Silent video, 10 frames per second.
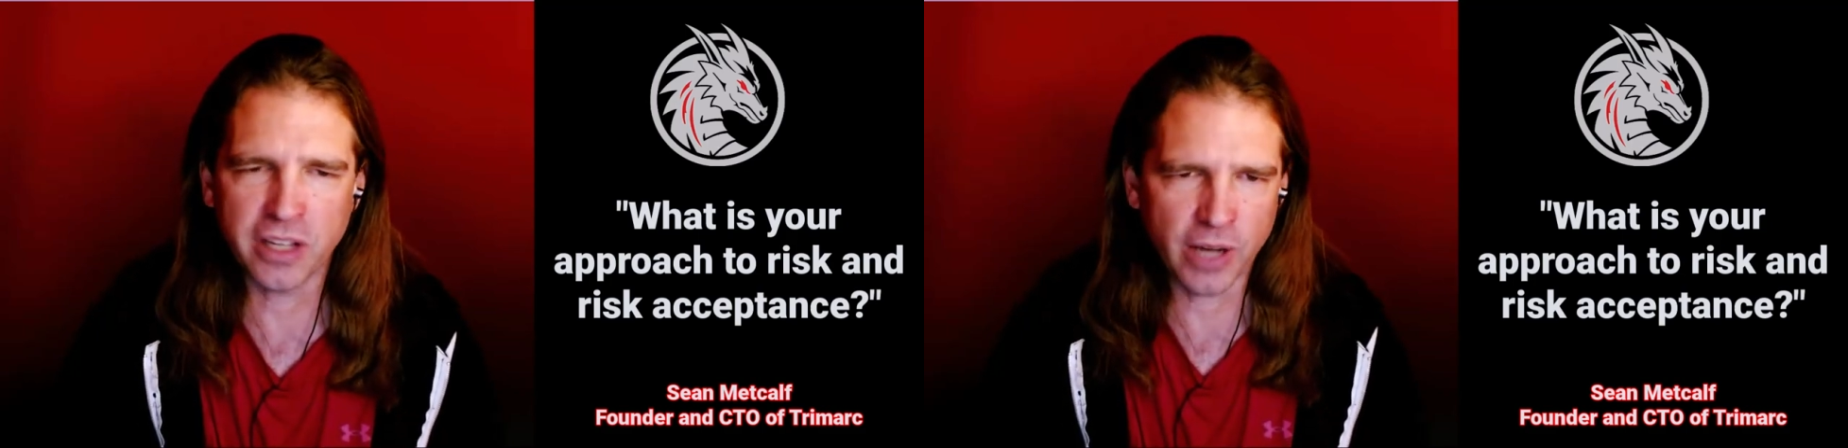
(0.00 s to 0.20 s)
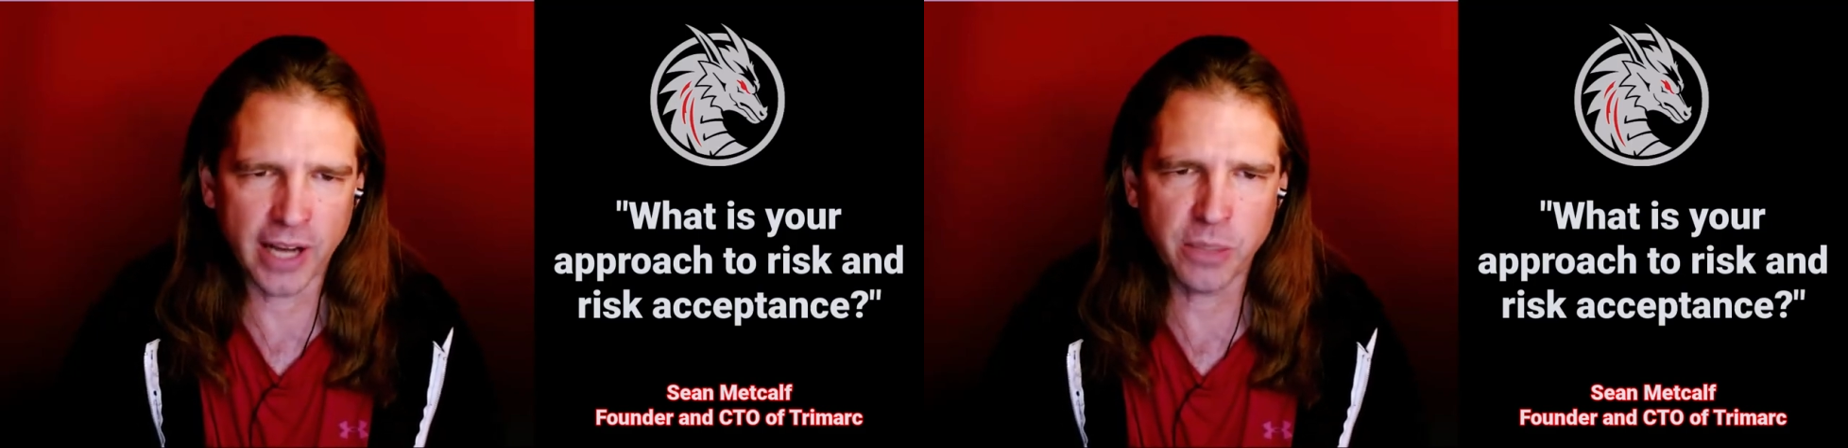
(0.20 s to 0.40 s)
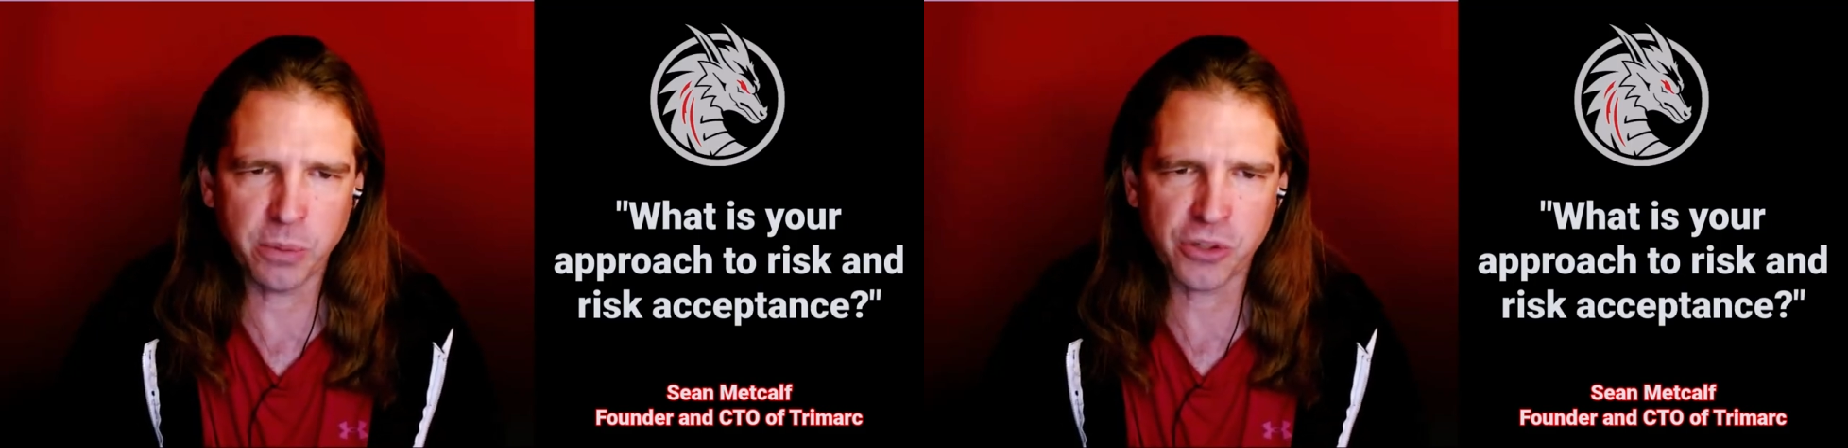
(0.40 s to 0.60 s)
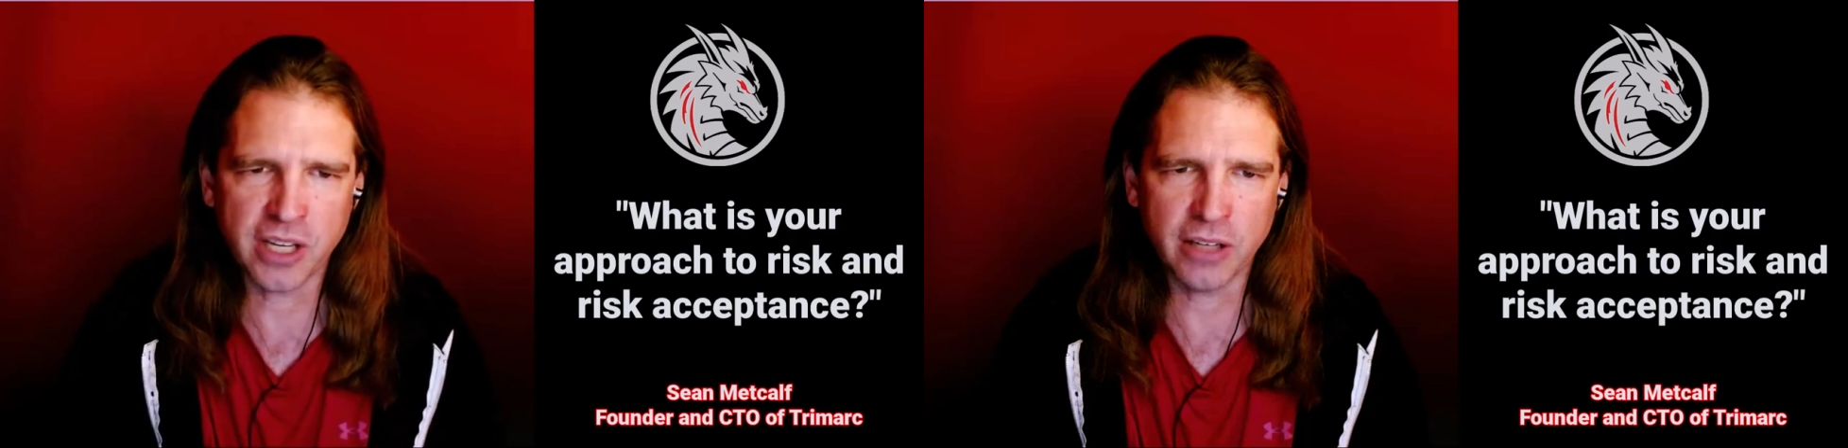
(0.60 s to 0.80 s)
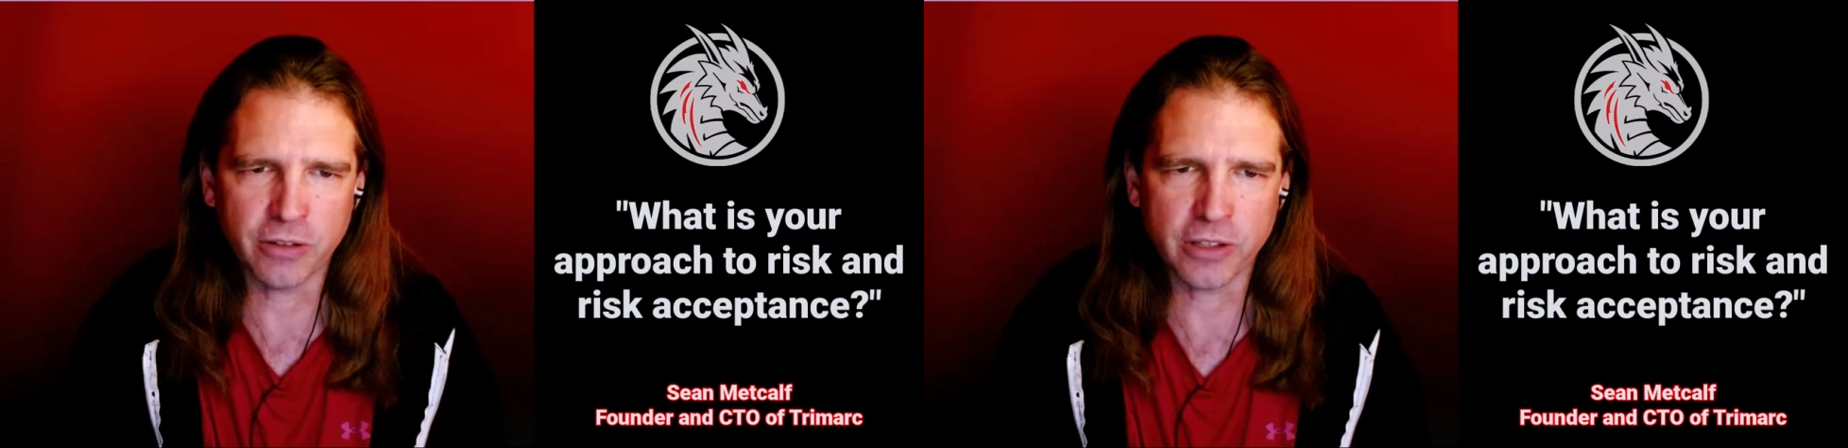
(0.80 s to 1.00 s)
or
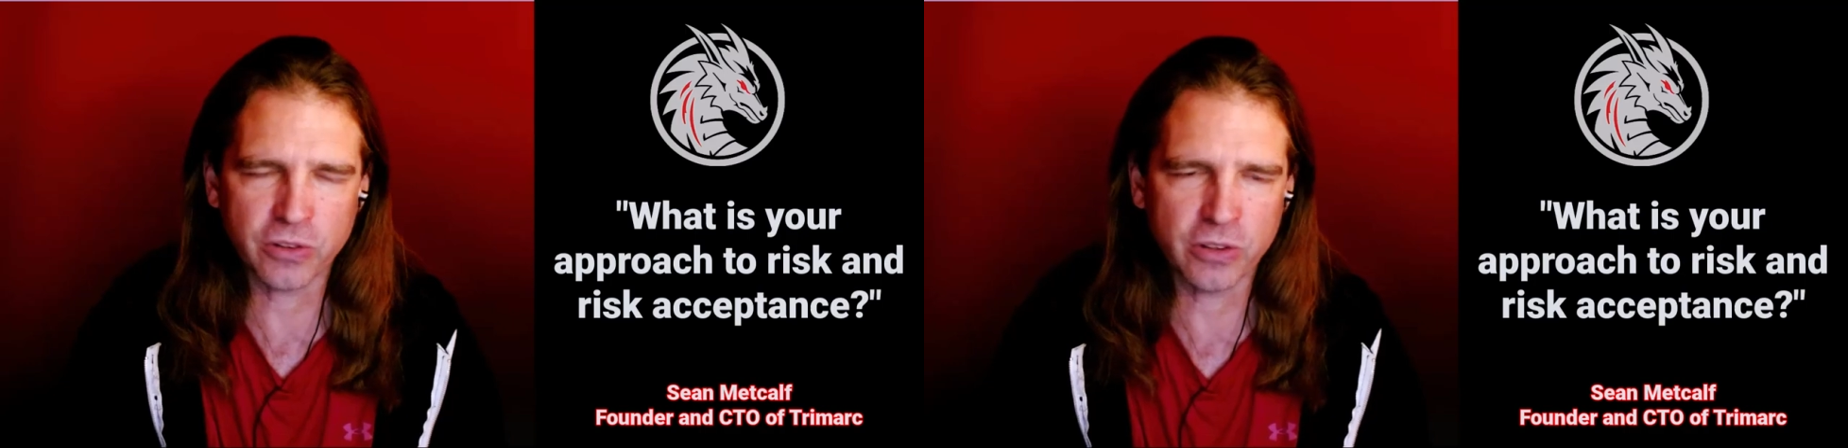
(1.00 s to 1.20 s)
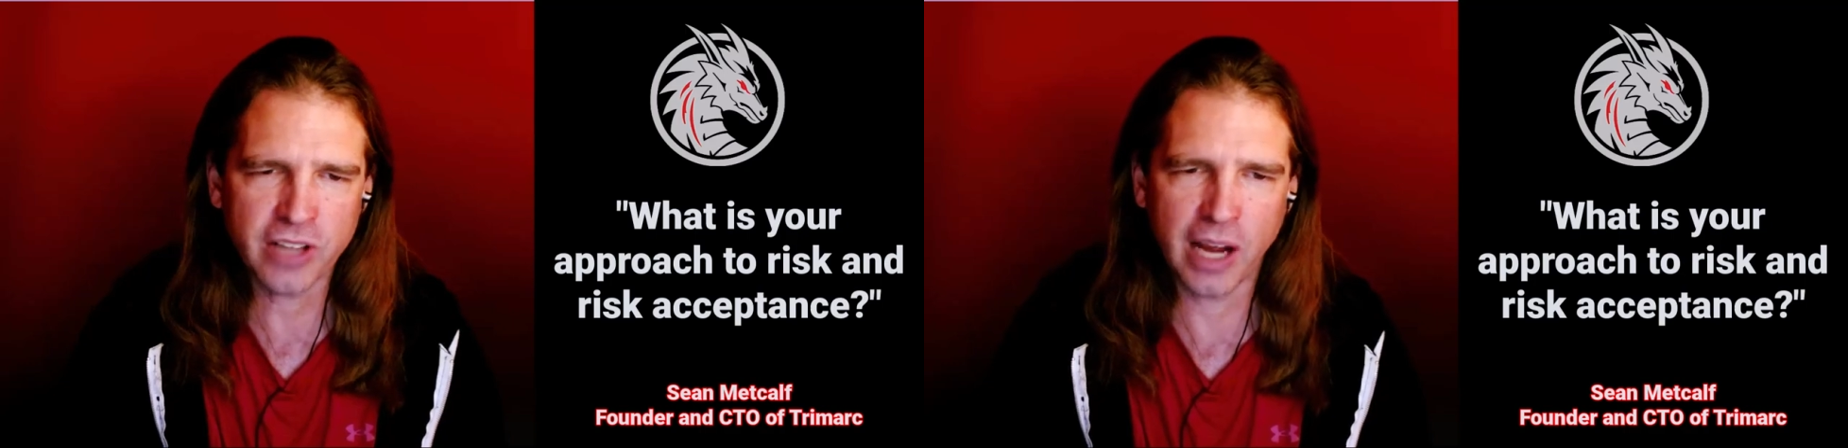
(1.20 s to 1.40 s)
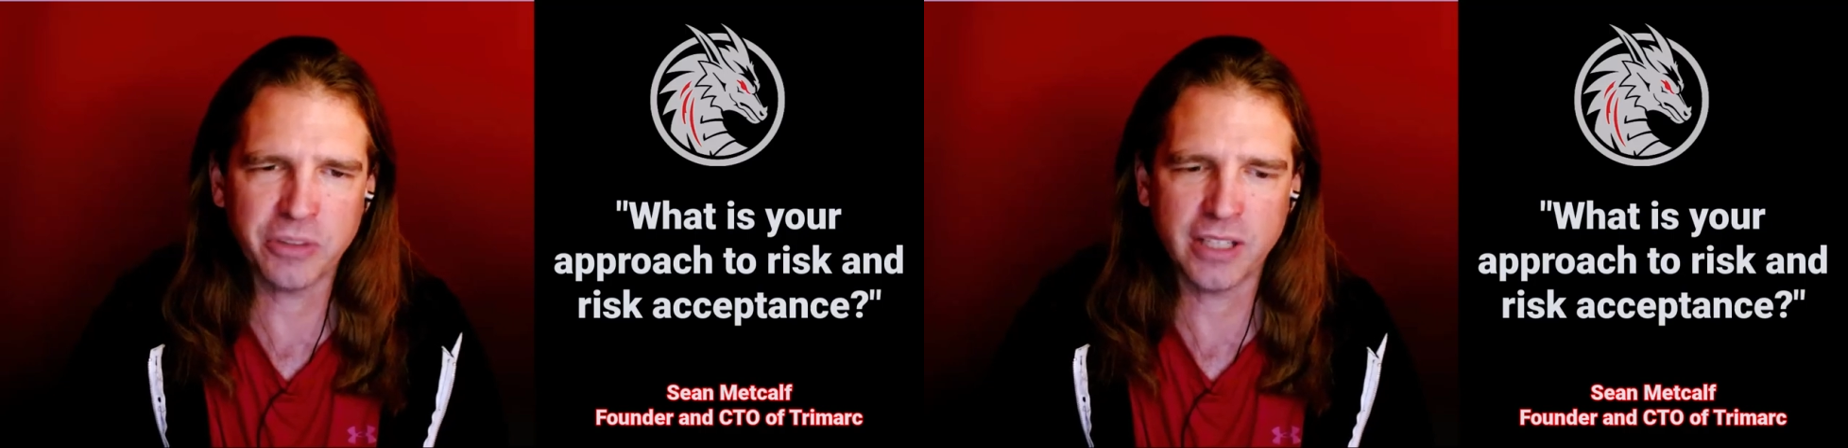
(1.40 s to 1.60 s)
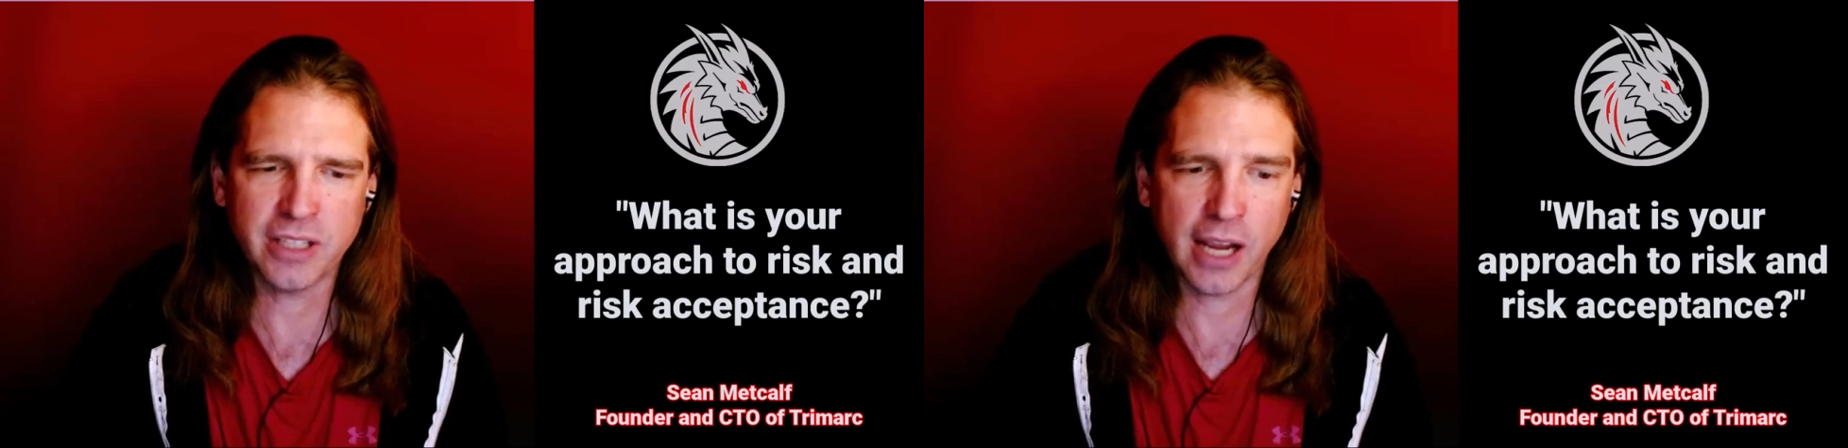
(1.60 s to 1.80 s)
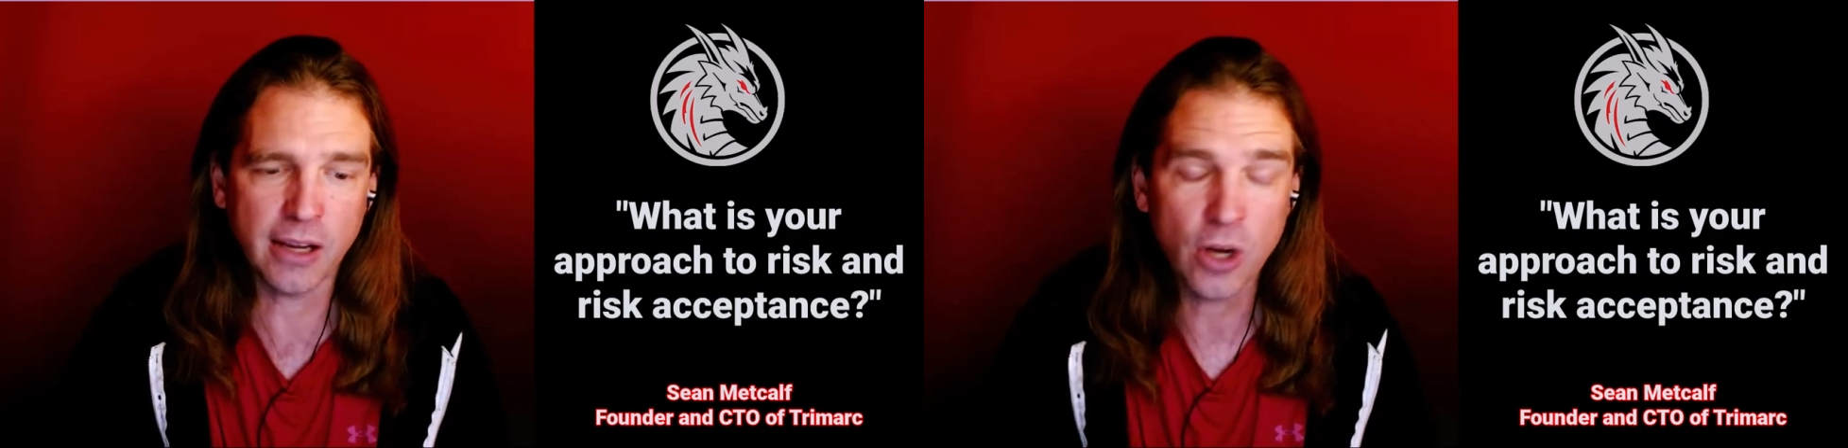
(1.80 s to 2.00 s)
90% during certain times of the
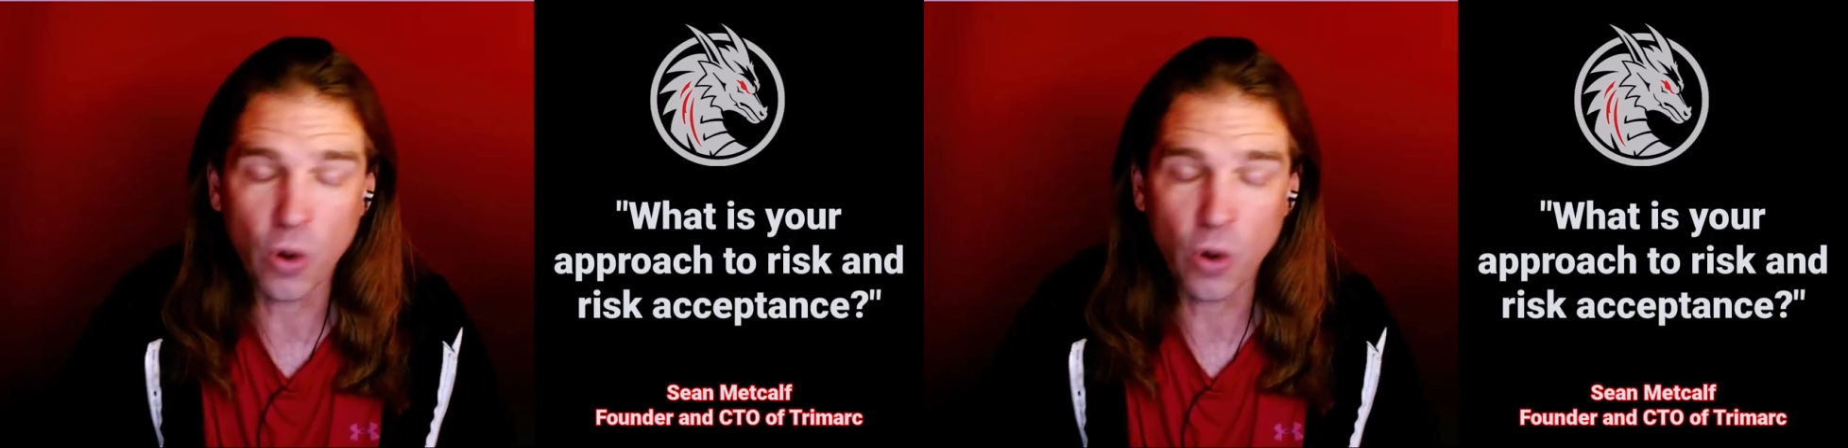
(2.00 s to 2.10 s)
day,